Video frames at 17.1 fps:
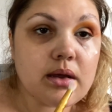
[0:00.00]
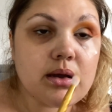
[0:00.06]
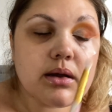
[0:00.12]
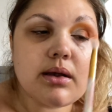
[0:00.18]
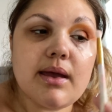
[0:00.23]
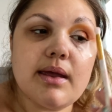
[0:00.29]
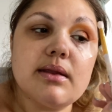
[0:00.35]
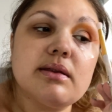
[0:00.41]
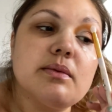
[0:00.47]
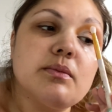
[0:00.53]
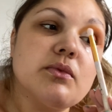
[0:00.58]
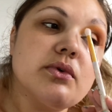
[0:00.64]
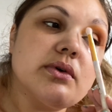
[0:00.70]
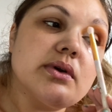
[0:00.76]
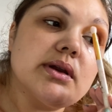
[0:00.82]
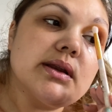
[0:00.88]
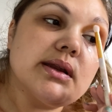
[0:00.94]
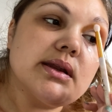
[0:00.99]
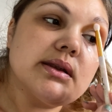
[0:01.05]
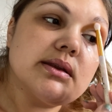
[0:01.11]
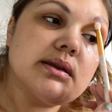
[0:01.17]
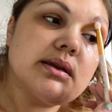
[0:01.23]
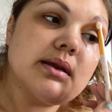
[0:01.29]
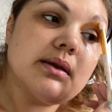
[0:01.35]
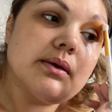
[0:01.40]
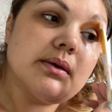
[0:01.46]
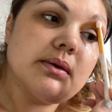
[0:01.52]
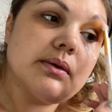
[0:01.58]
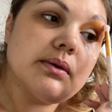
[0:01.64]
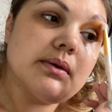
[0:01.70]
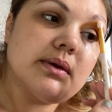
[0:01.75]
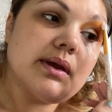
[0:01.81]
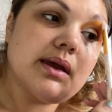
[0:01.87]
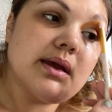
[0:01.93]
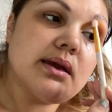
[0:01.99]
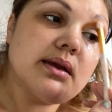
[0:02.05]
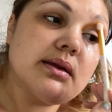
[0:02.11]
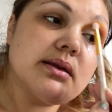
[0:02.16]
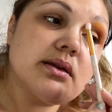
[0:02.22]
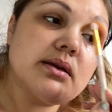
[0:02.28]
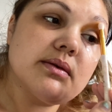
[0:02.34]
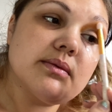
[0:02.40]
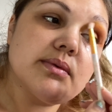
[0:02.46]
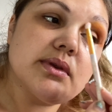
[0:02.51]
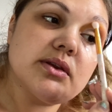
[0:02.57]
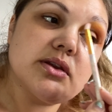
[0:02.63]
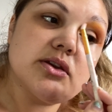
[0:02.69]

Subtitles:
get some green into it with